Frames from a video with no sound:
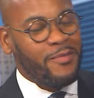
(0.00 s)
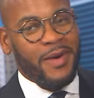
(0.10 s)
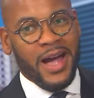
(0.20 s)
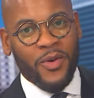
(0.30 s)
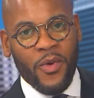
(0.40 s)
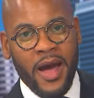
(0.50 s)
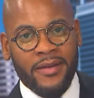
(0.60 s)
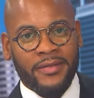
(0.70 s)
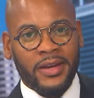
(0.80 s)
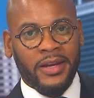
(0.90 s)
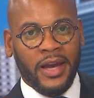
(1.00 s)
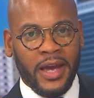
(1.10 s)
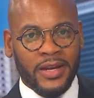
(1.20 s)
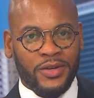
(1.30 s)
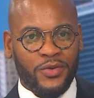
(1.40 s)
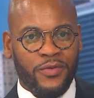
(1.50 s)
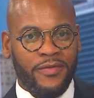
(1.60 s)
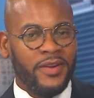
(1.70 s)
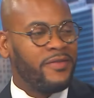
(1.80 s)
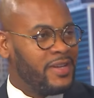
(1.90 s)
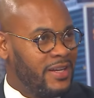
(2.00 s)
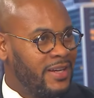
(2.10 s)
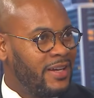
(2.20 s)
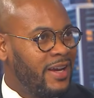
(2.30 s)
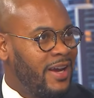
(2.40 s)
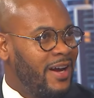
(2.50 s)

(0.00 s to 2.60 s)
by arriving at 2:50.